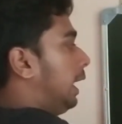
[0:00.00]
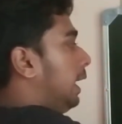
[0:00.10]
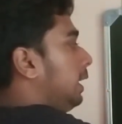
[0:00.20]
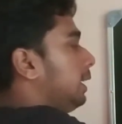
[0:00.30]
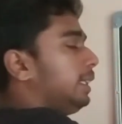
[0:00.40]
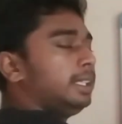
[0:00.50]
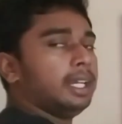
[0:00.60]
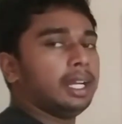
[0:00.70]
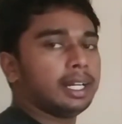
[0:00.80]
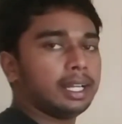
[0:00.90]
and here
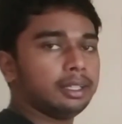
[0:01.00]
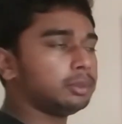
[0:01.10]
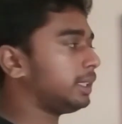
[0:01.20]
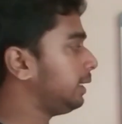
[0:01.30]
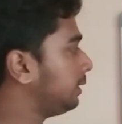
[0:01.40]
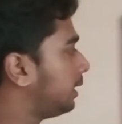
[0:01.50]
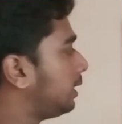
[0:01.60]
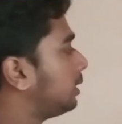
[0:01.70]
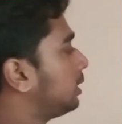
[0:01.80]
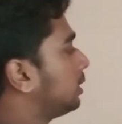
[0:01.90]
I am seeing that